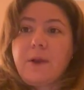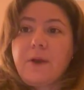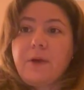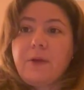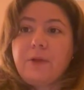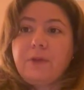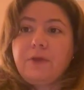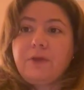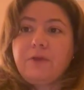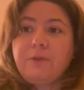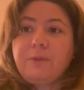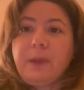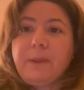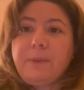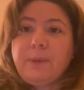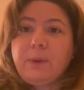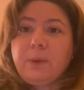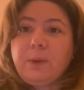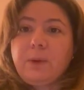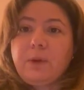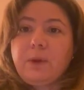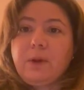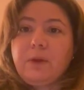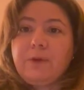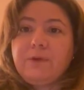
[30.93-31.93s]
This paper
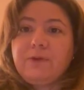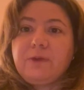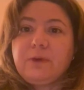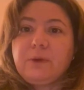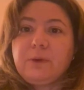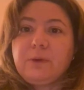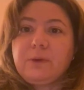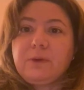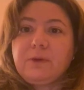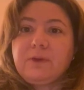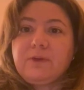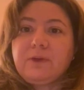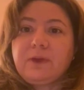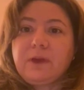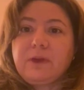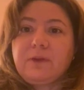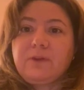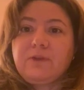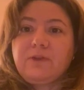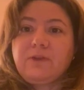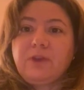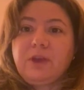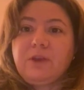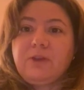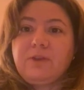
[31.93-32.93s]
will also discuss
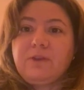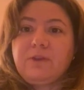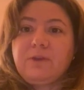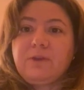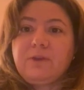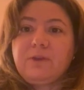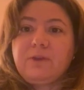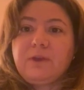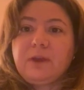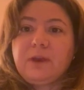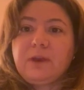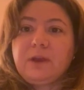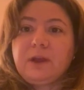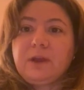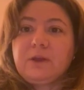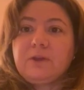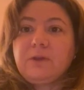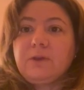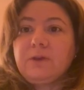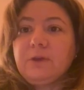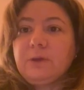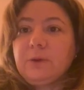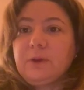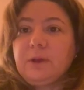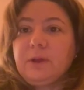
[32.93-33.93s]
changes and
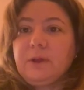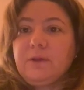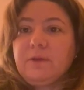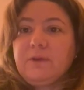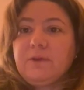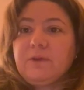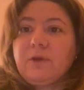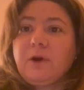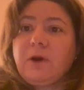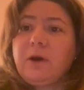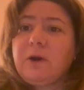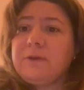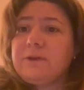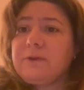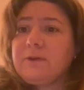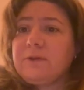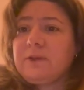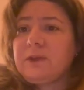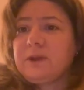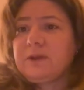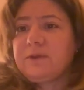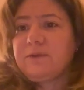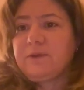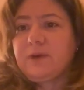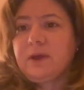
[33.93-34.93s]
continuities, causes
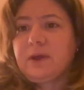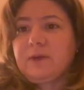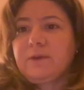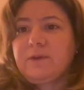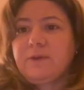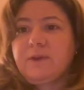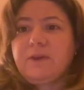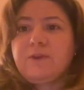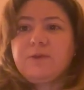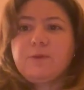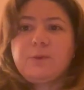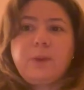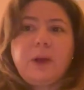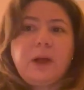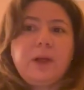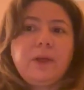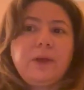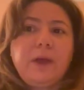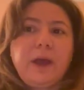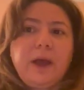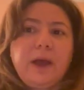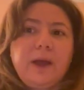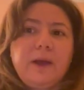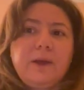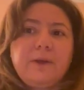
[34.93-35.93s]
and effects, as well
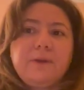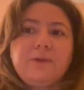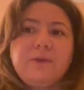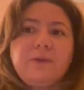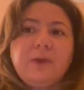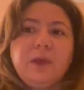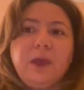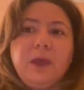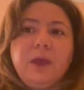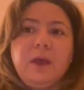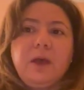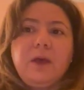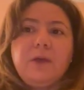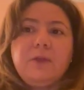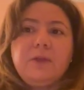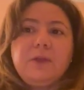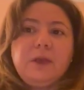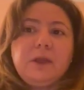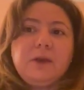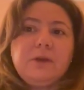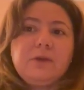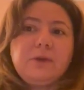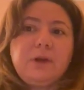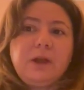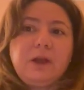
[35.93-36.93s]
as the
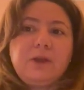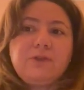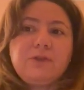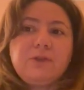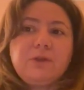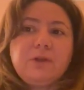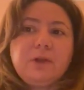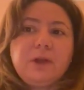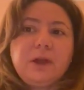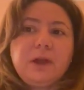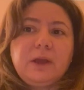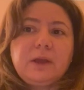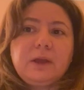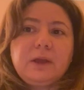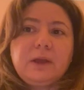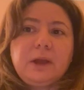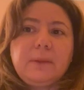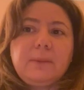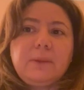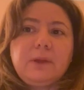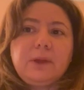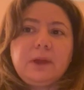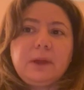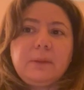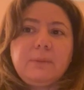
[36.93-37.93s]
international
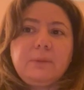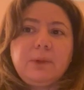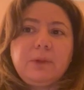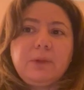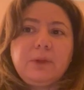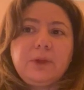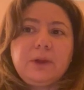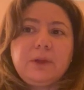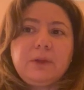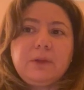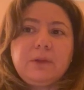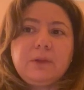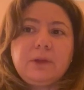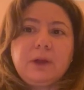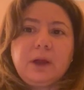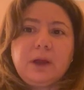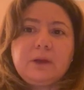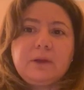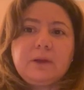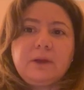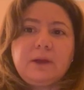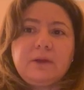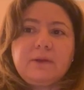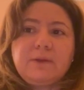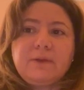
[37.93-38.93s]
economic and political
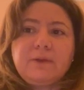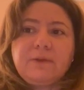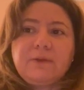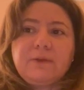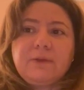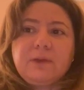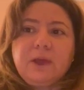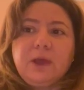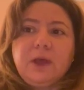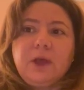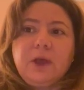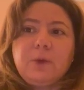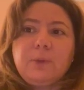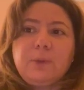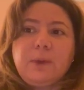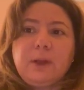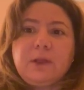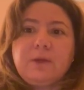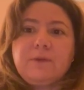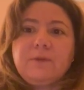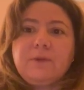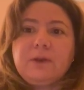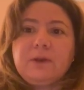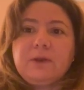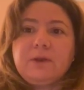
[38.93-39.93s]
contexts
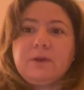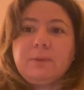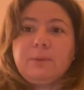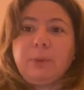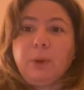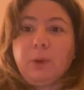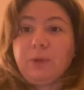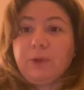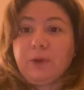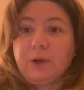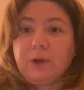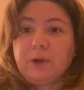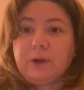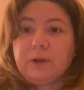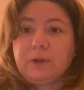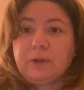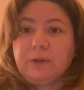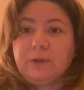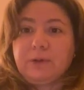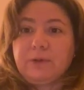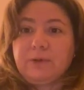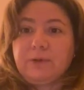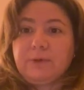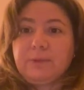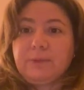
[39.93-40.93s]
relevant to both
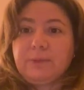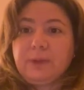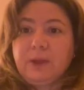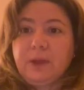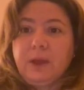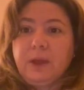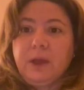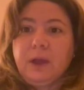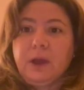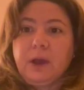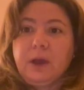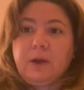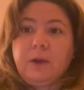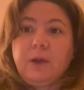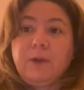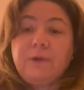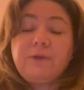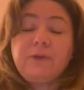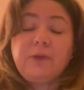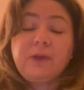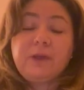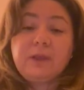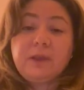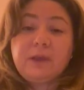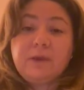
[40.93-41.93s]
articles. I'd
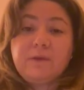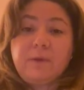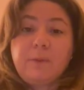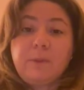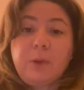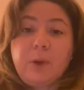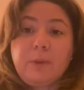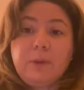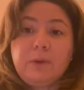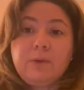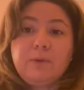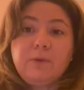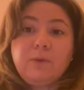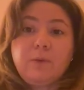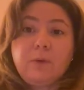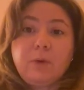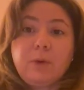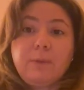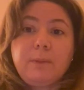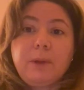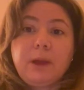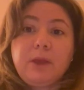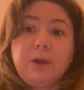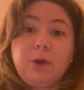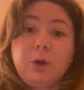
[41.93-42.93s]
also like to give a moment for
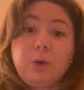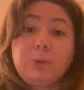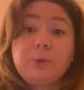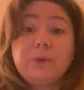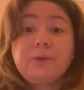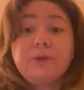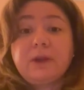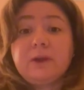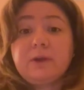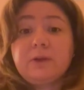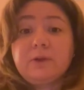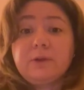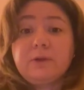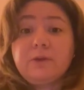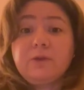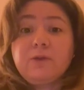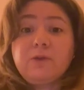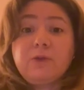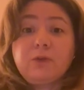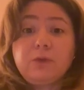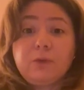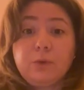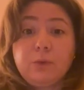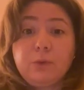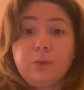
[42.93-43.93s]
my co-presenters
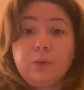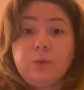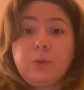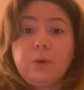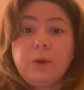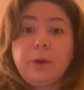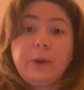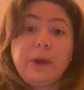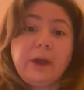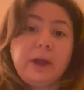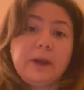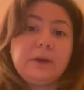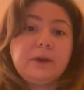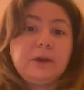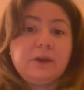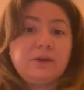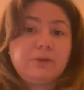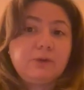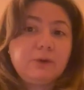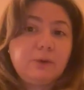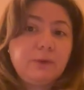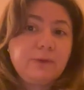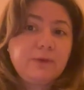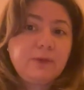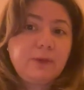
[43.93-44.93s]
to go ahead and
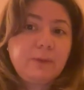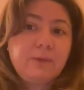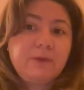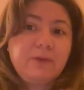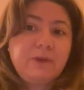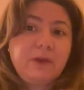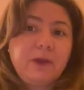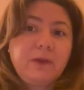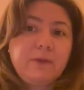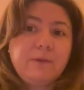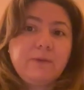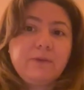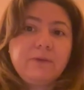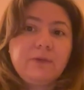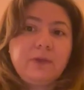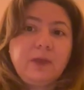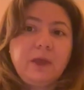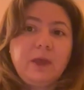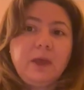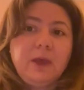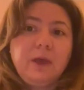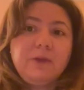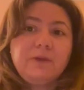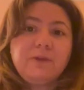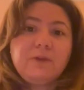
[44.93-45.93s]
introduce themselves
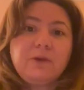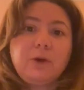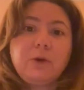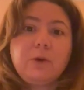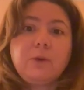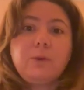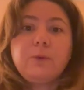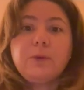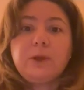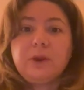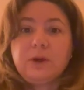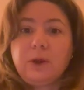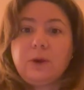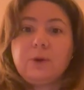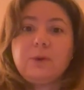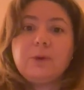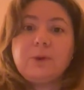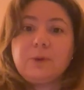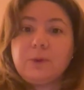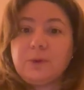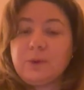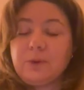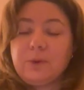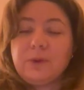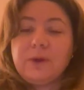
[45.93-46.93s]
so we know
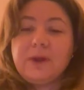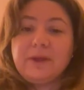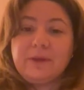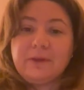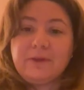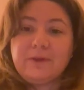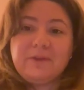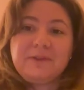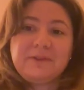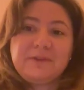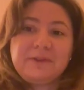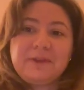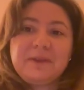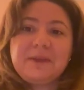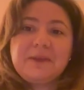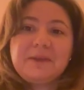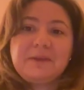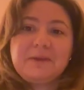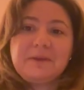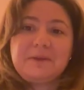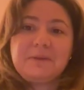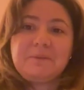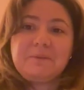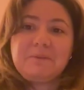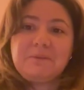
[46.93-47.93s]
who is
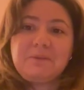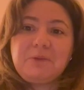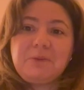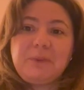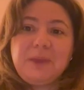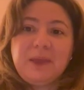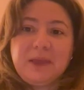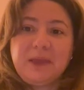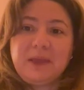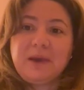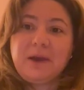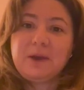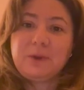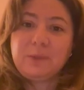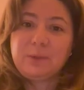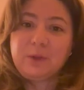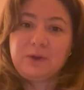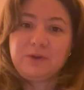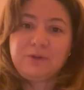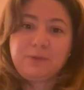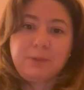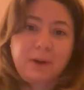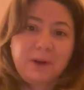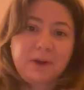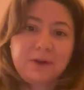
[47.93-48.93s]
speaking on
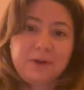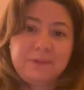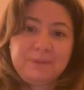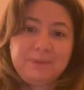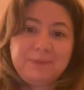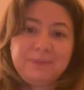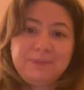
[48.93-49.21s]
which part.